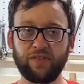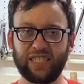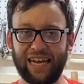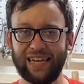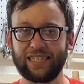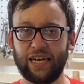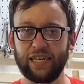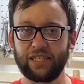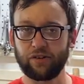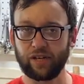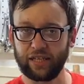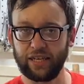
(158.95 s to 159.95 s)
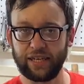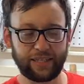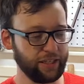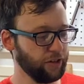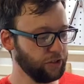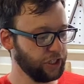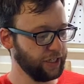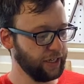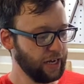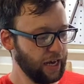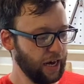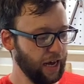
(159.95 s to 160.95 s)
sanitizer and cleaning solution.
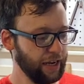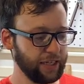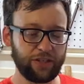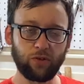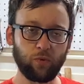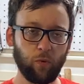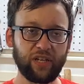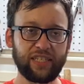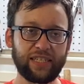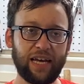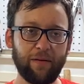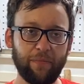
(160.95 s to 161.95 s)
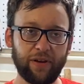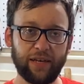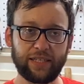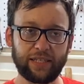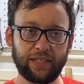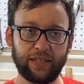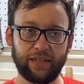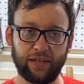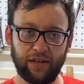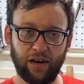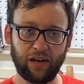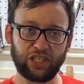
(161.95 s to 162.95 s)
I like to use One Step. It's a
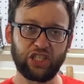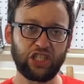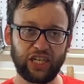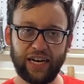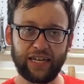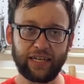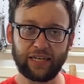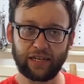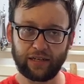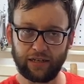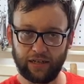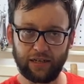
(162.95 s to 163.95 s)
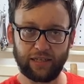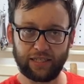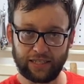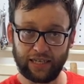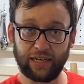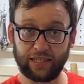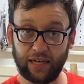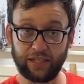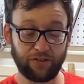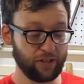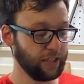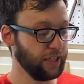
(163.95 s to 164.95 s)
oxygenated uh,
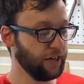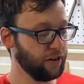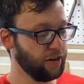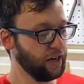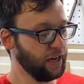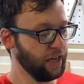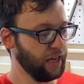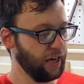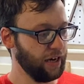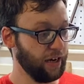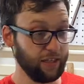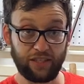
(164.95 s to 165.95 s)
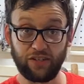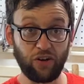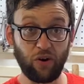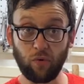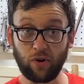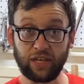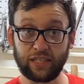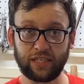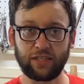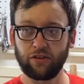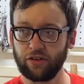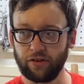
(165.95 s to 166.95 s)
sanitizer and cleaner. Uh, it's no rinse,
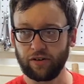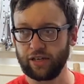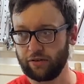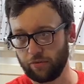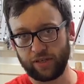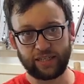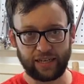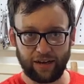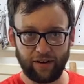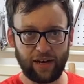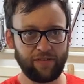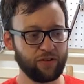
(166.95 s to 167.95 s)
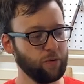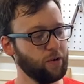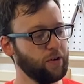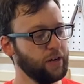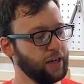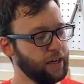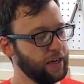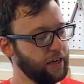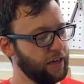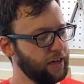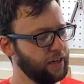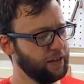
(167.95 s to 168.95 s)
so you don't need to rinse it out afterward.
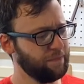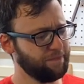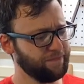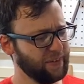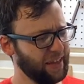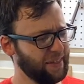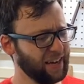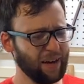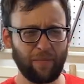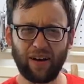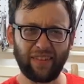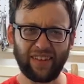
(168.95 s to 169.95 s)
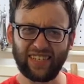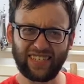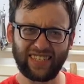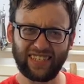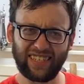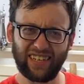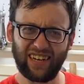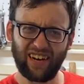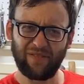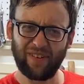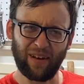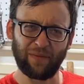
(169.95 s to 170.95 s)
Uh, I think I bought this
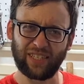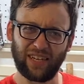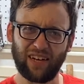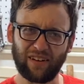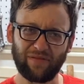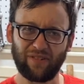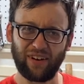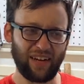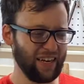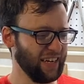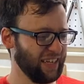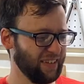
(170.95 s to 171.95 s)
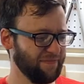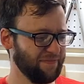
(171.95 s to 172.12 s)
off Amazon for like